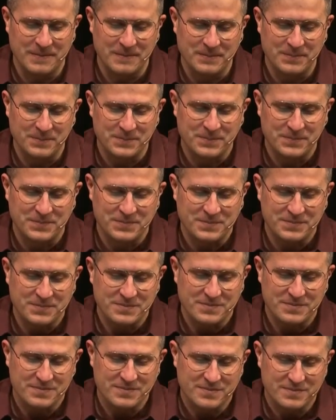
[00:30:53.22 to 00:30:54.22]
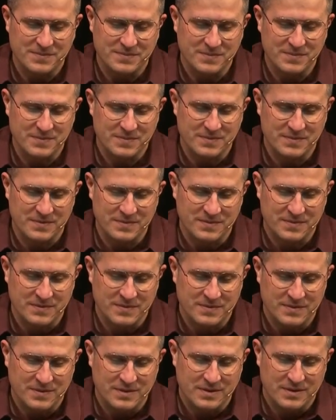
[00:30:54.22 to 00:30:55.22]

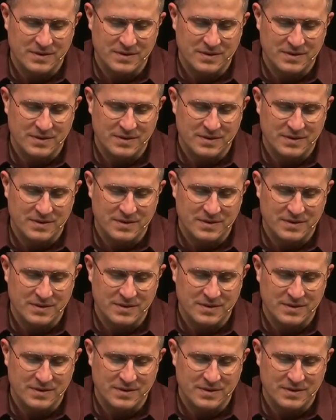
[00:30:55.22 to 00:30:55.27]
No one is speaking in this clip.